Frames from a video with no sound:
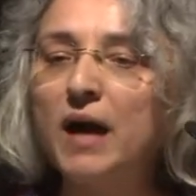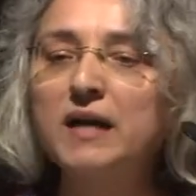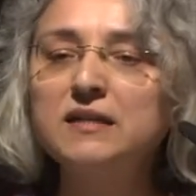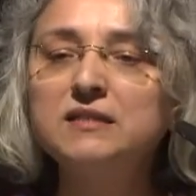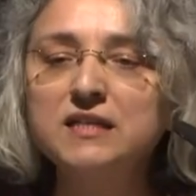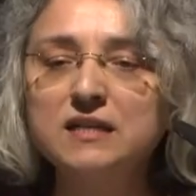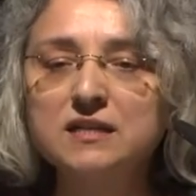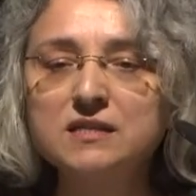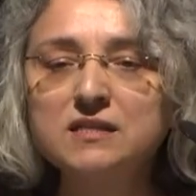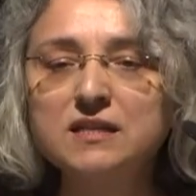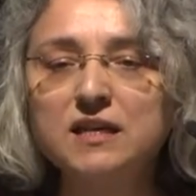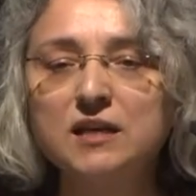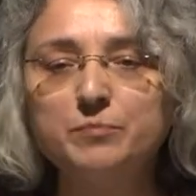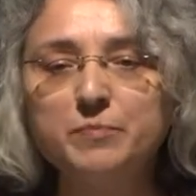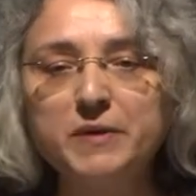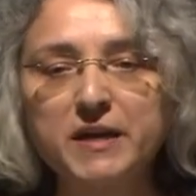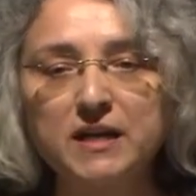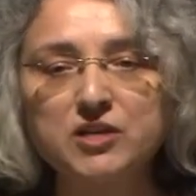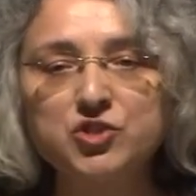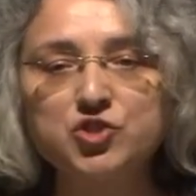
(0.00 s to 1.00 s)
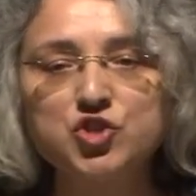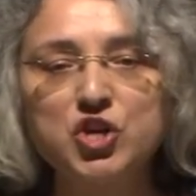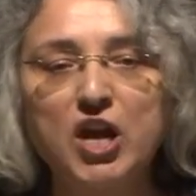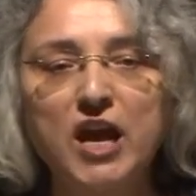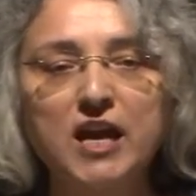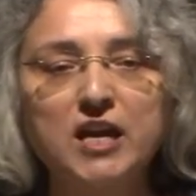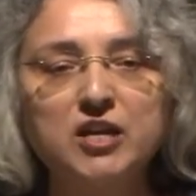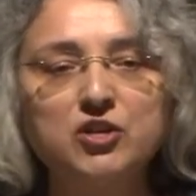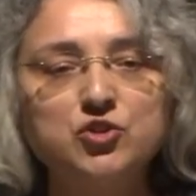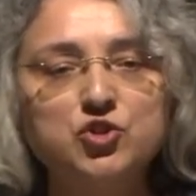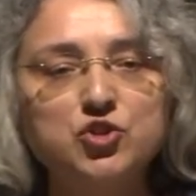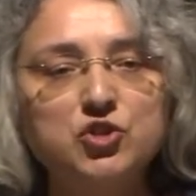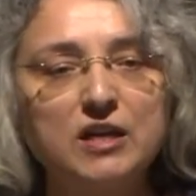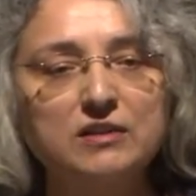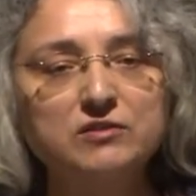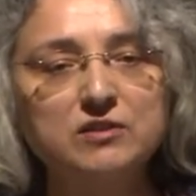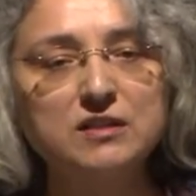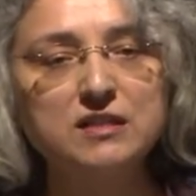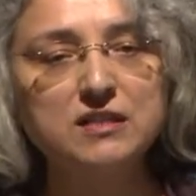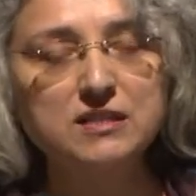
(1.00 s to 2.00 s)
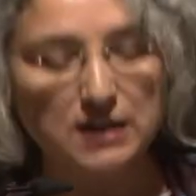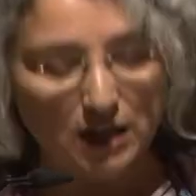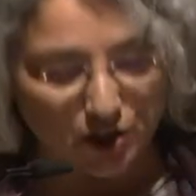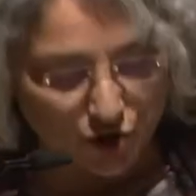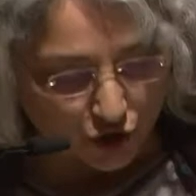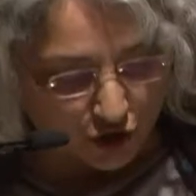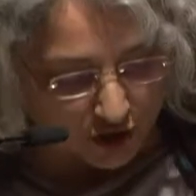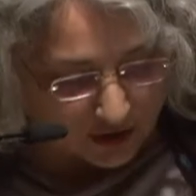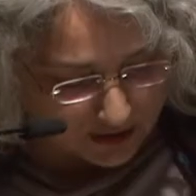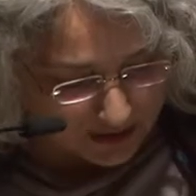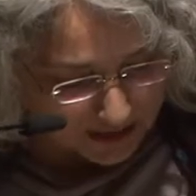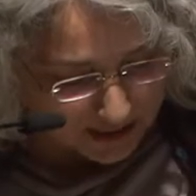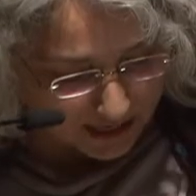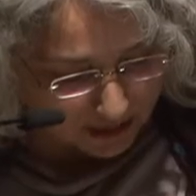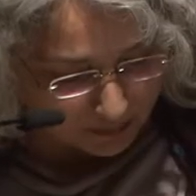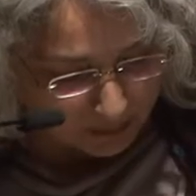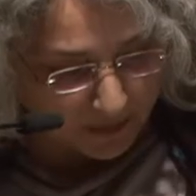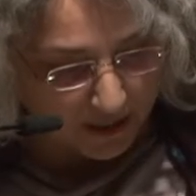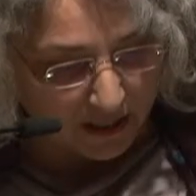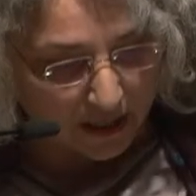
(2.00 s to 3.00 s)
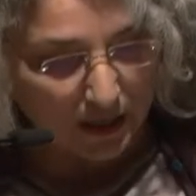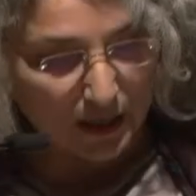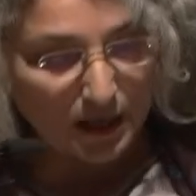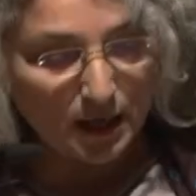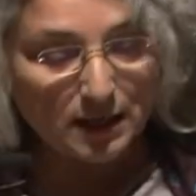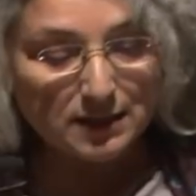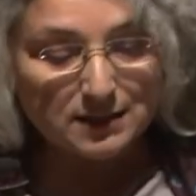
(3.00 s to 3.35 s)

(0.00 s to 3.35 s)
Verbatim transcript: ideas can be exchanged and the discussions can be